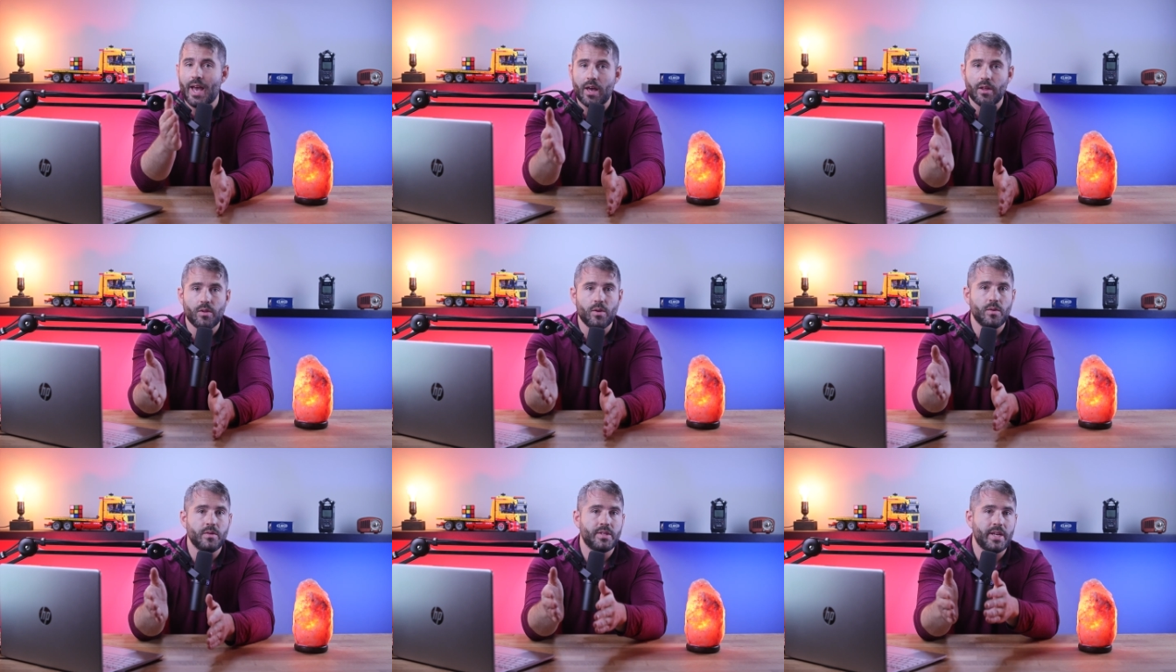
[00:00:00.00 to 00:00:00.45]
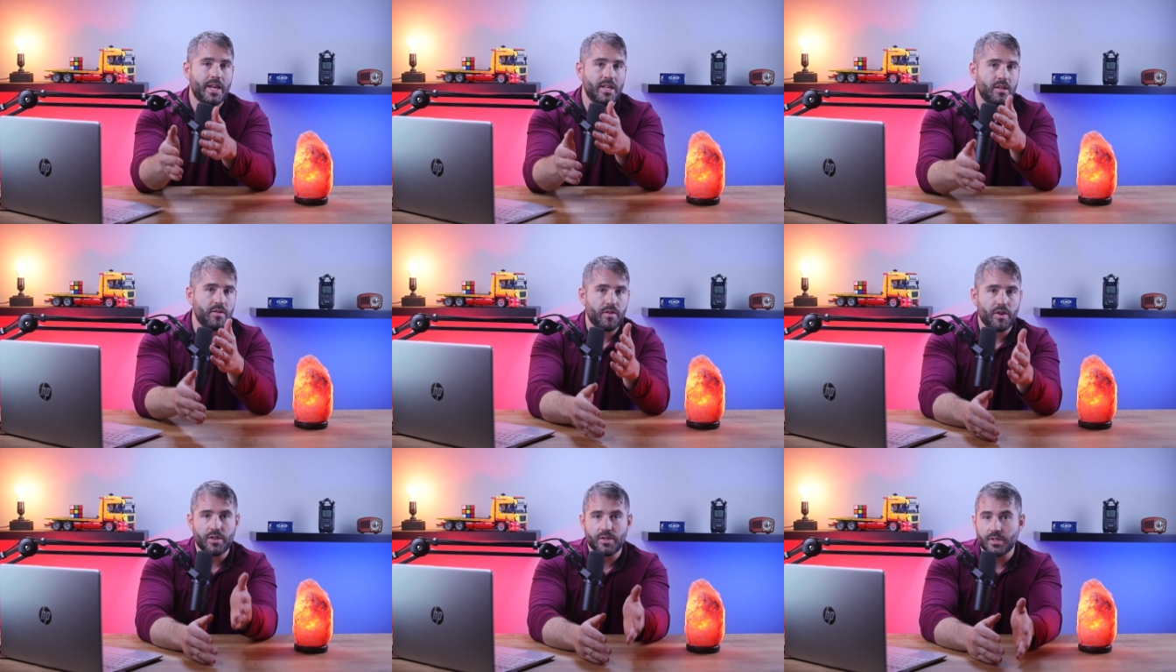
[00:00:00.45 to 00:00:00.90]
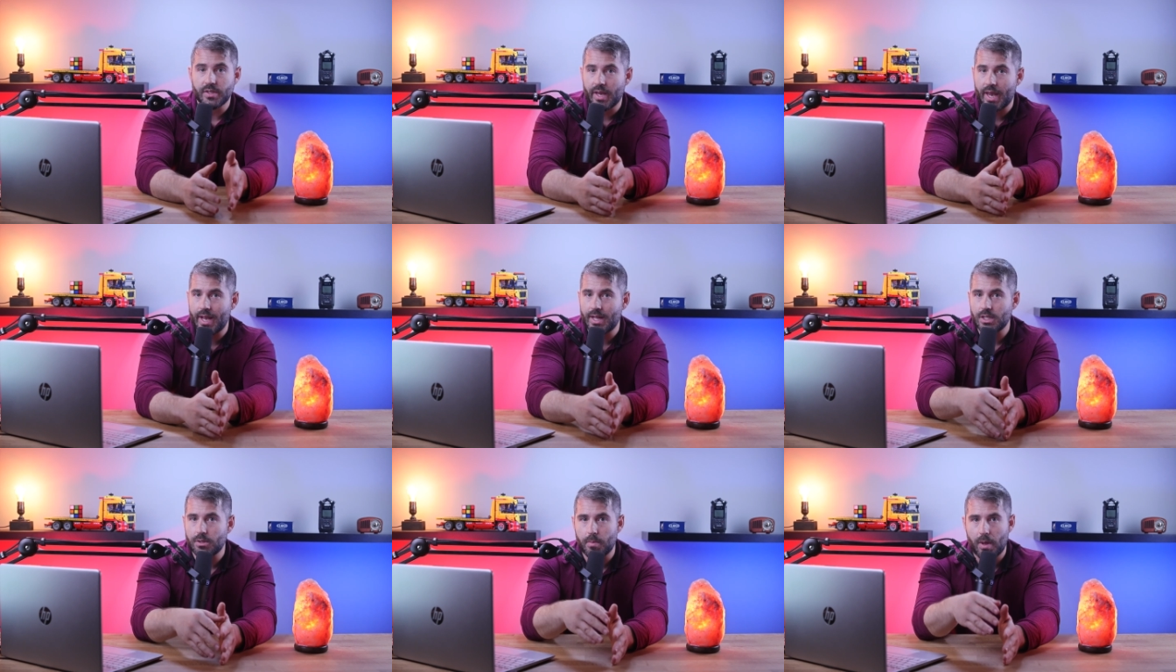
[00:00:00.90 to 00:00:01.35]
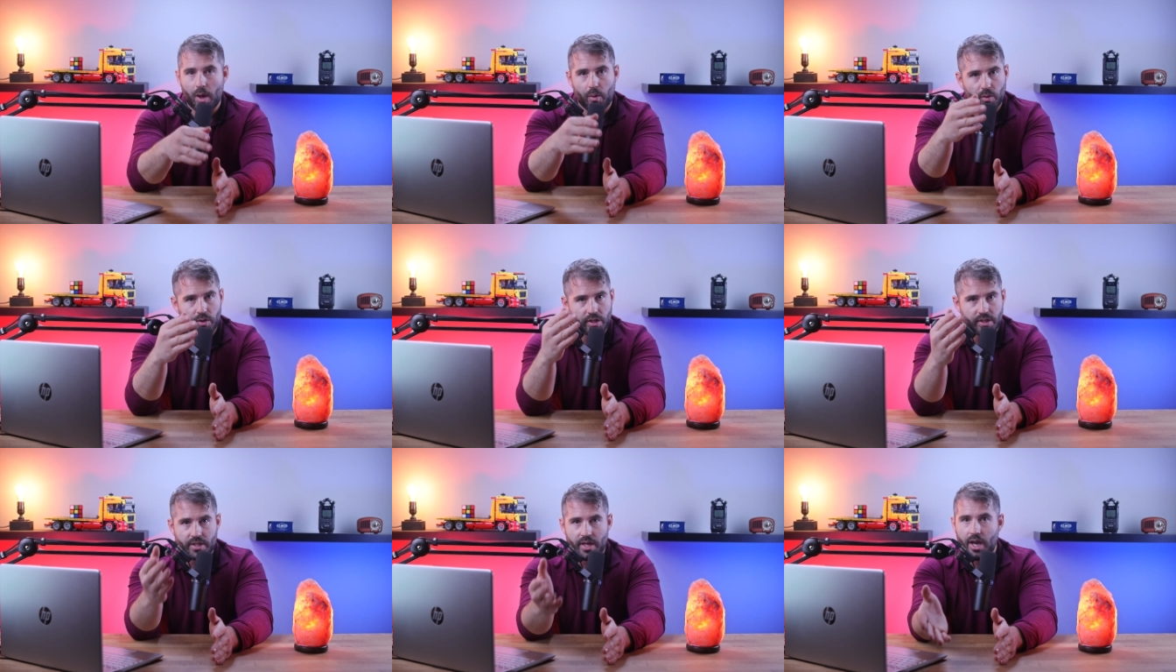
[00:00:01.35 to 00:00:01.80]
downloads, antivirus scans,
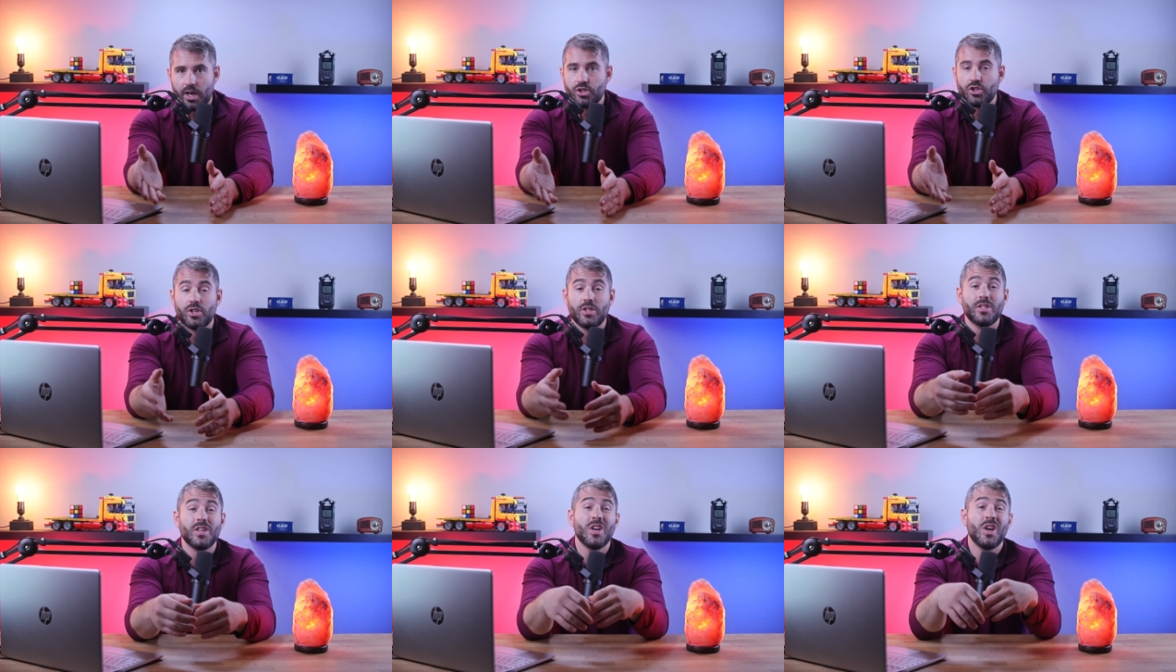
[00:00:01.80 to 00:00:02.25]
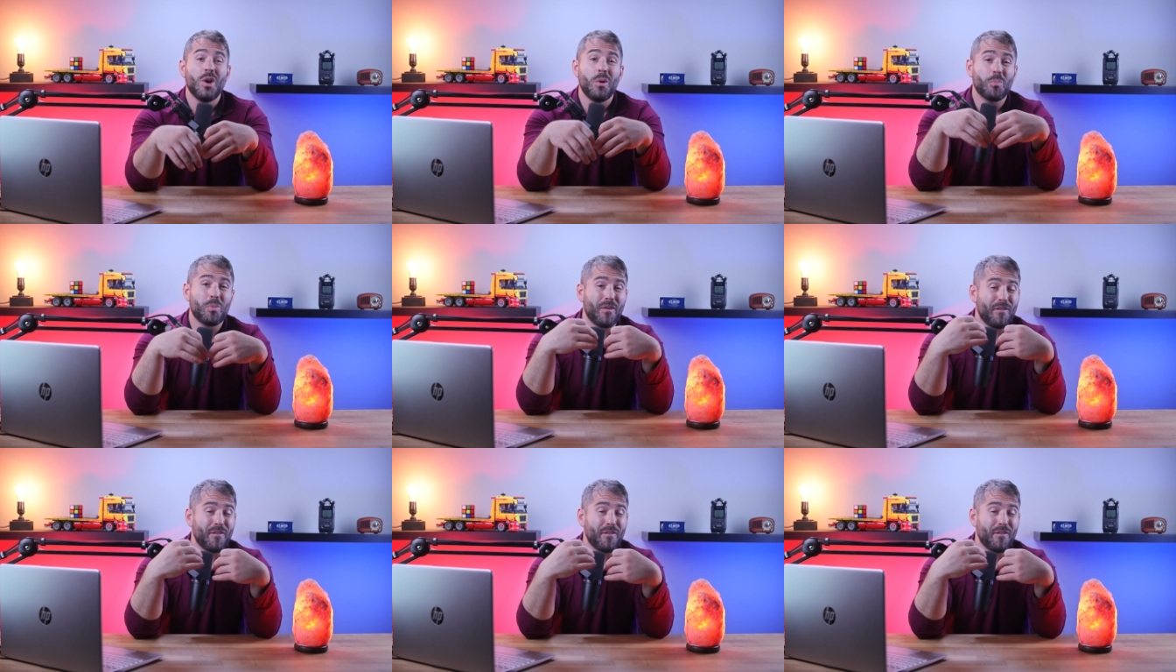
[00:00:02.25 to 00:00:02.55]
malware detections,